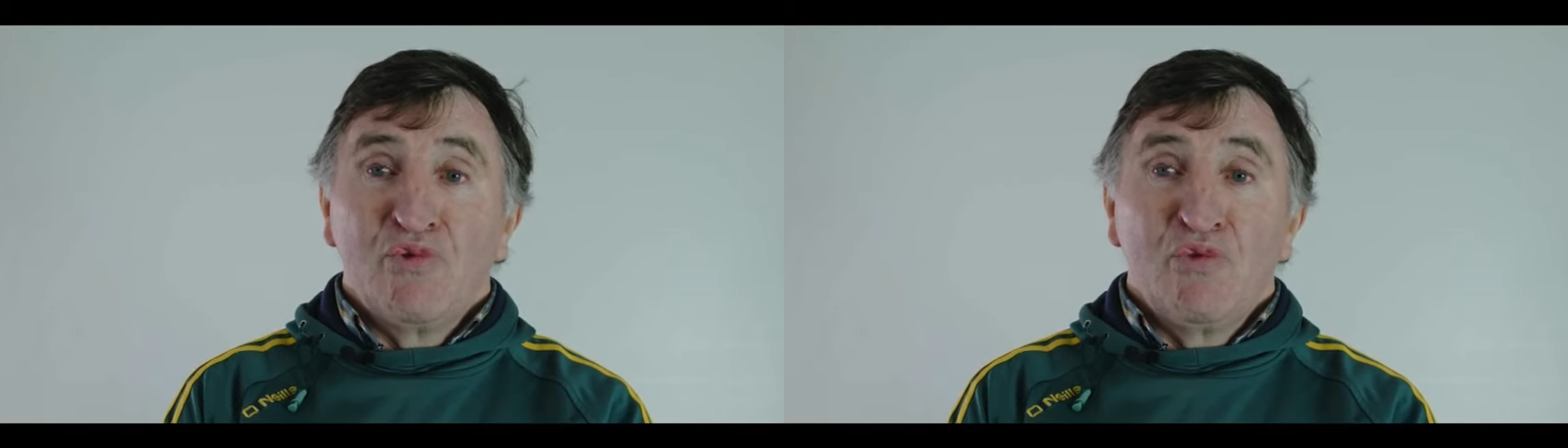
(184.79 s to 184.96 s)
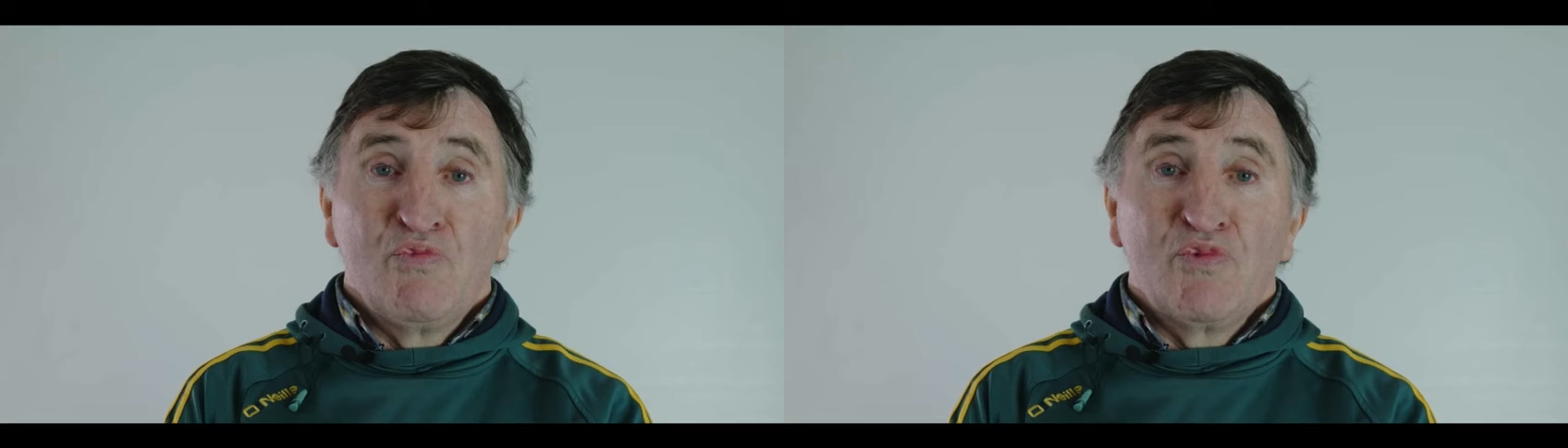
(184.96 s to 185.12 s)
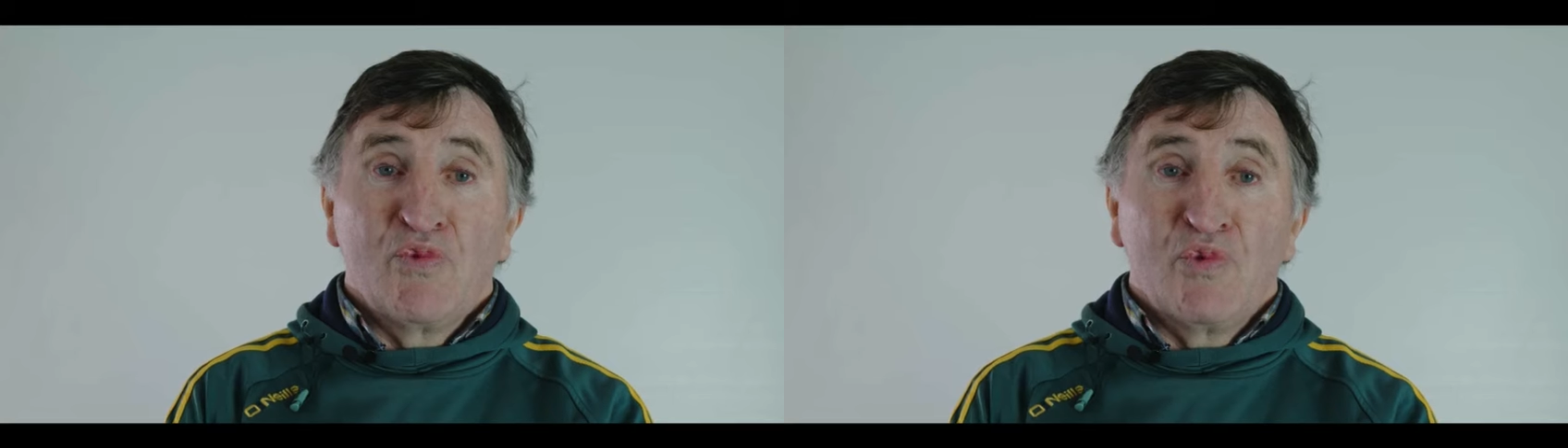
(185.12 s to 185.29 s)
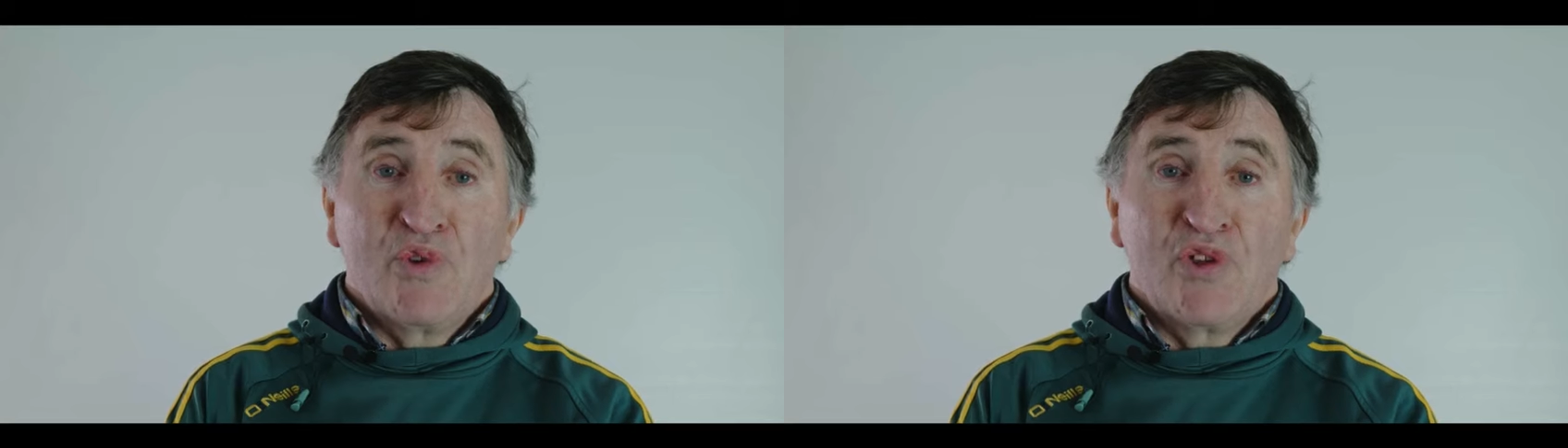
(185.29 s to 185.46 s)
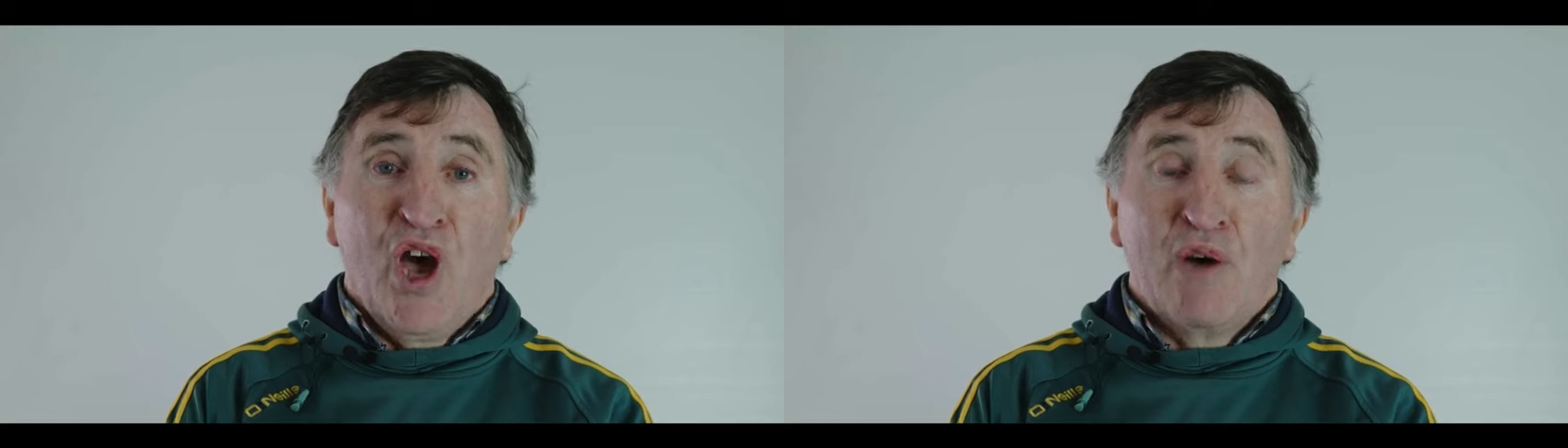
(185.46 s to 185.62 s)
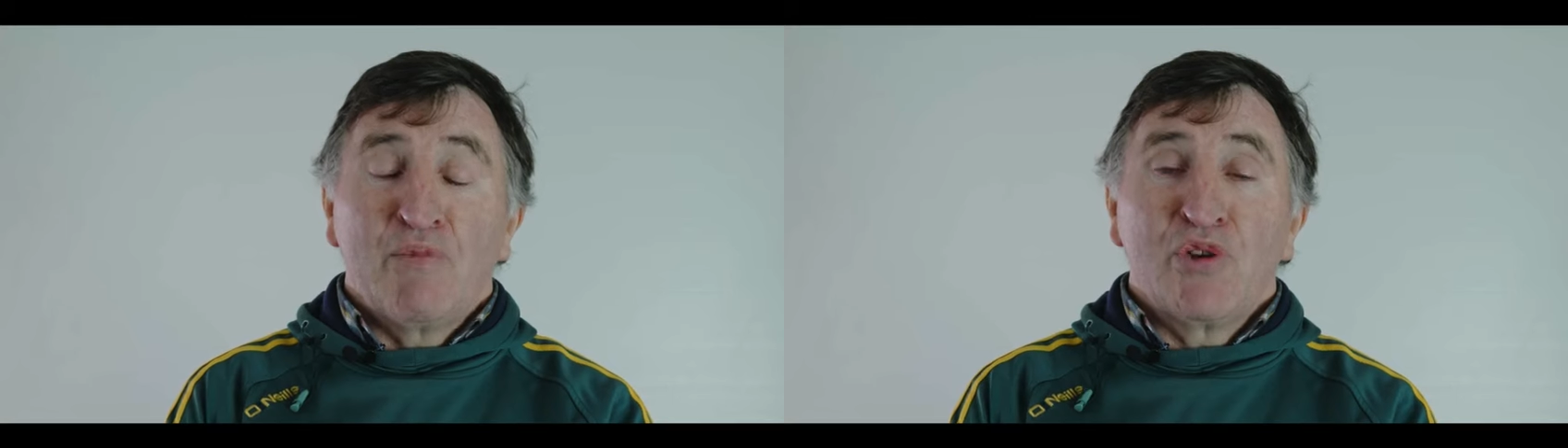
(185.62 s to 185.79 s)
rooms with
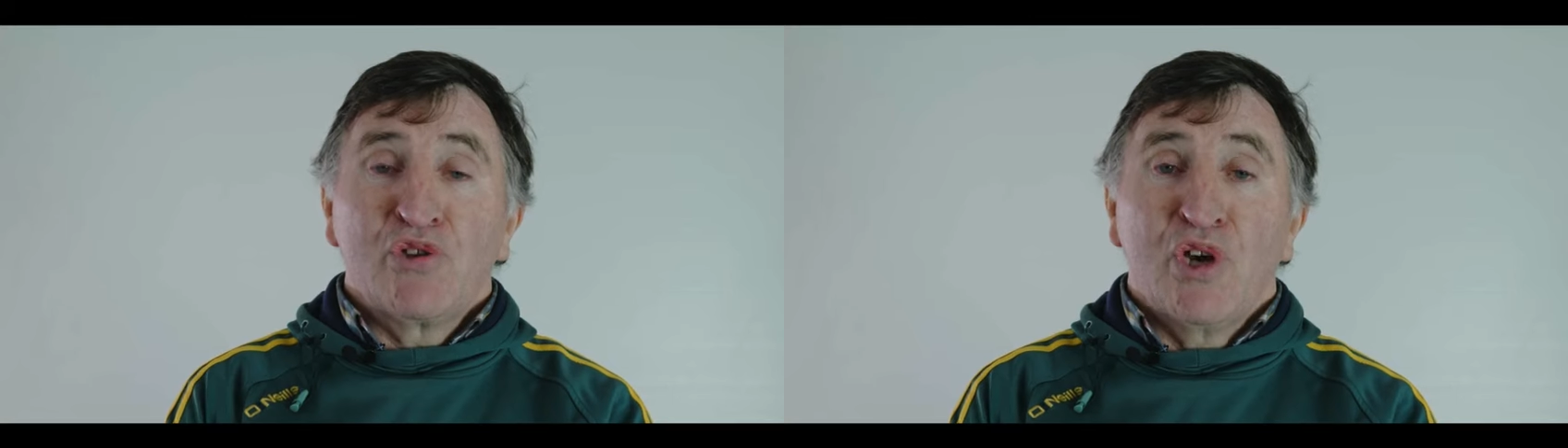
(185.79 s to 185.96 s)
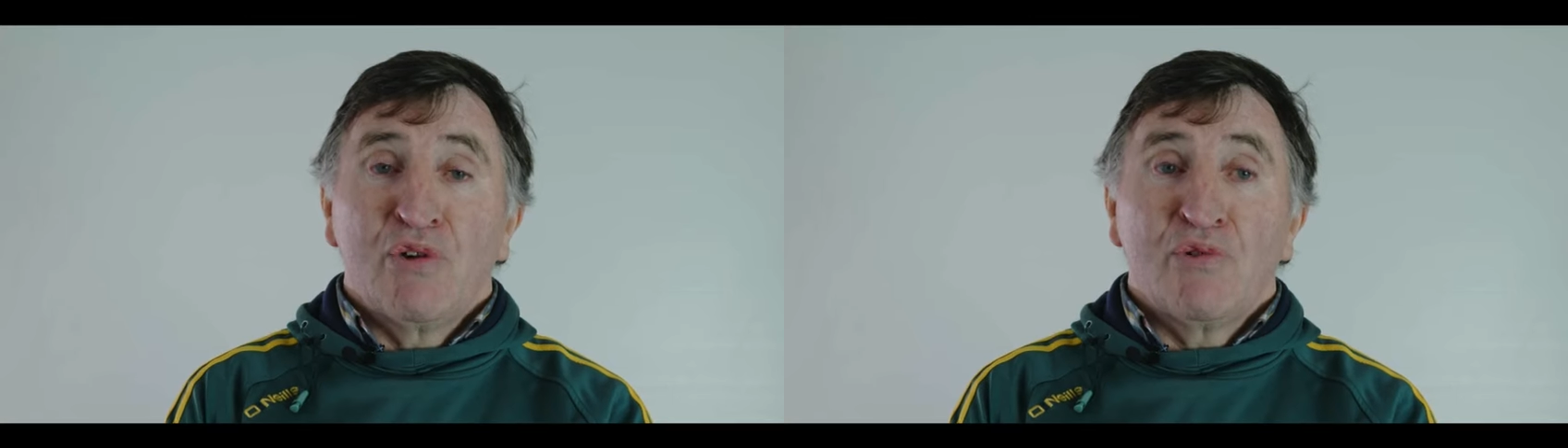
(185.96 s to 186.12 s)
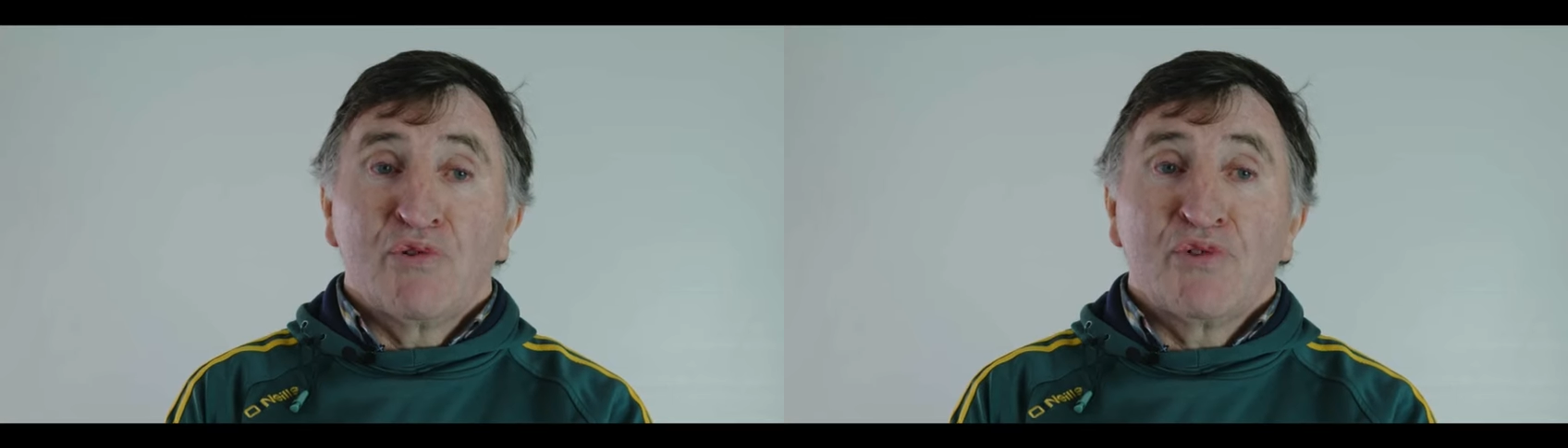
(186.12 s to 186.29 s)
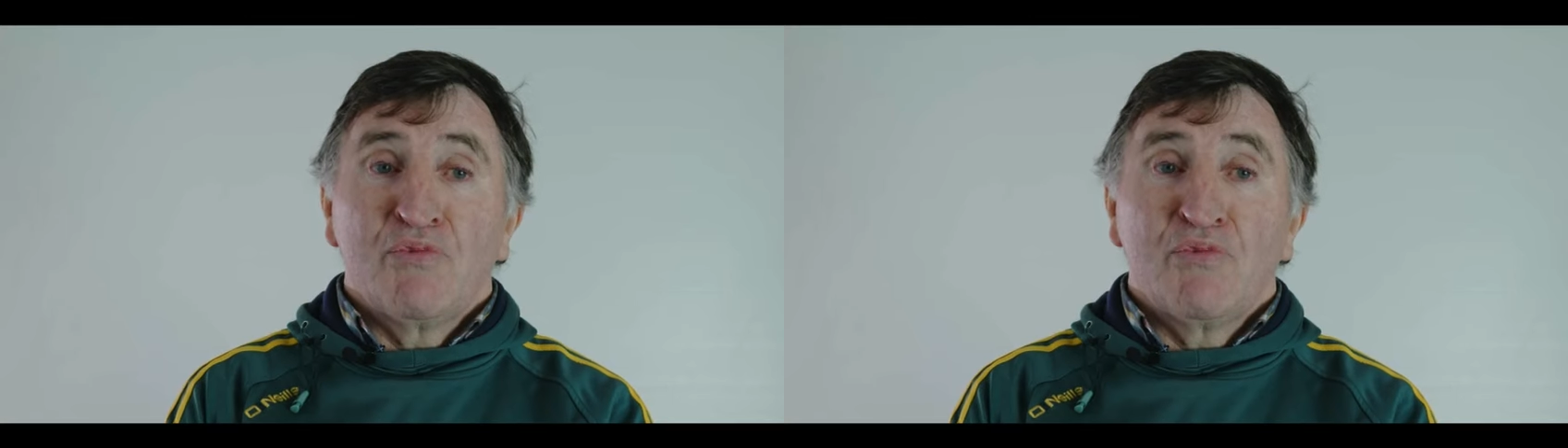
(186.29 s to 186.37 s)
common showers,